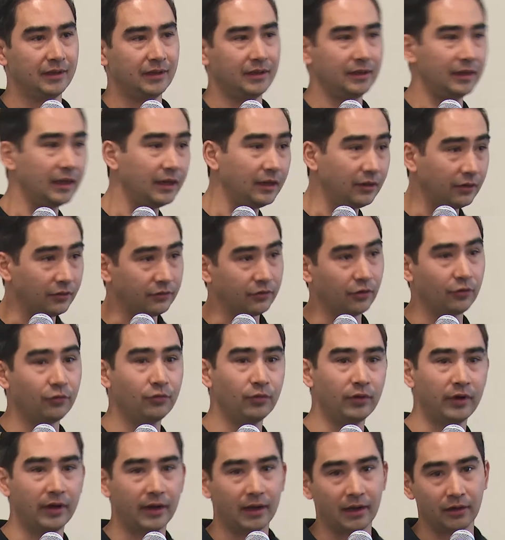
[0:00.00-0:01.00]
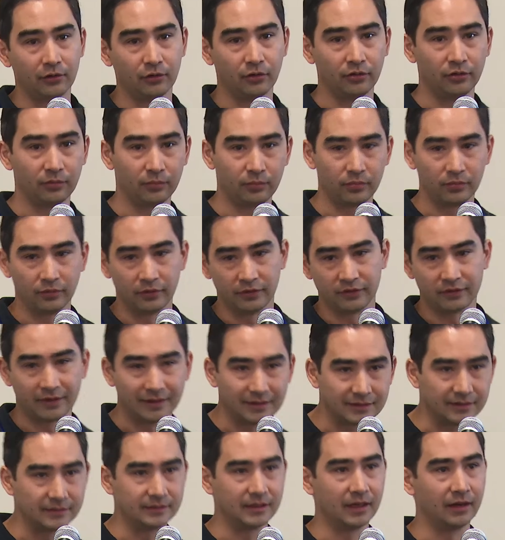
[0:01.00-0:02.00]
getting the software out or the
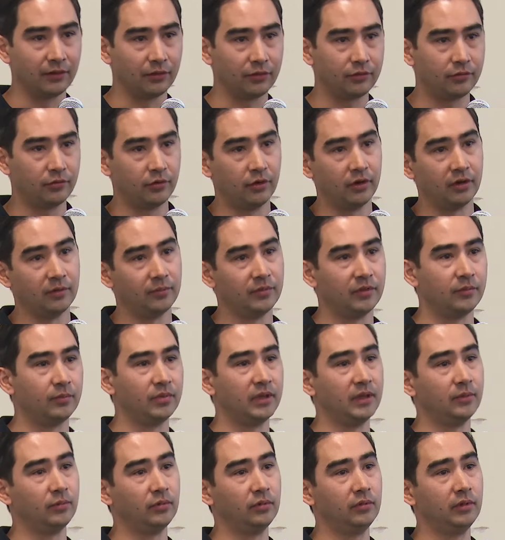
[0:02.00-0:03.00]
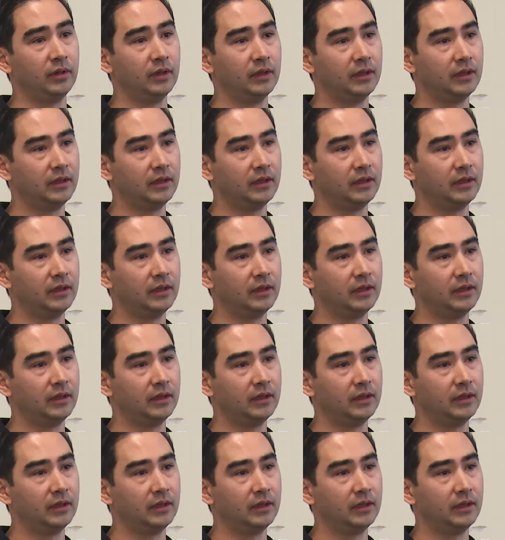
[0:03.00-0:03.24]
sensors out and throwing it at the people.